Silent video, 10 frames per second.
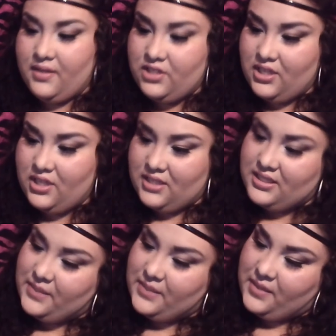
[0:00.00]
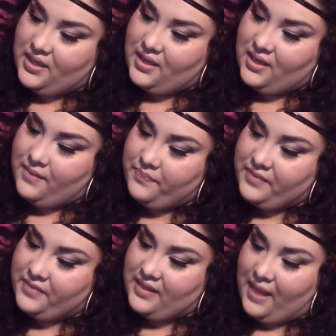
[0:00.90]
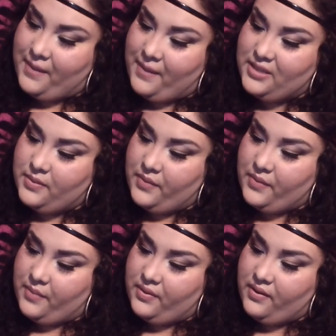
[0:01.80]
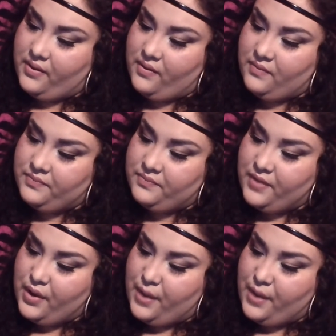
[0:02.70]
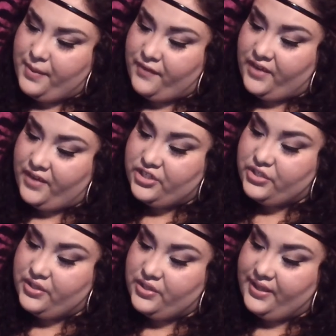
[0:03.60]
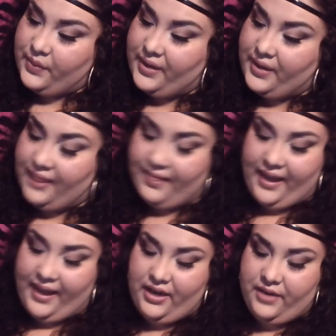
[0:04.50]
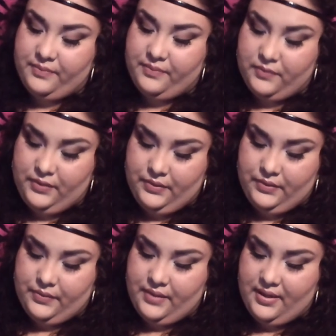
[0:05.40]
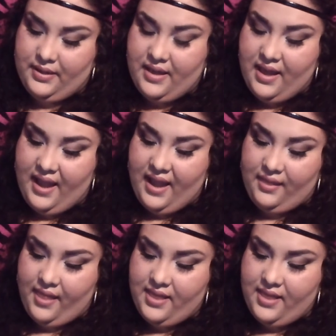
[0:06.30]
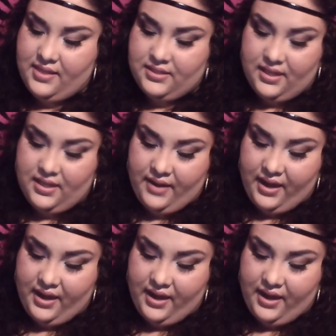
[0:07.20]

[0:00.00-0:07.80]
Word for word: She also sent me Glamize by Rimmel Professional Liquid Liner. Ooh, I like this color.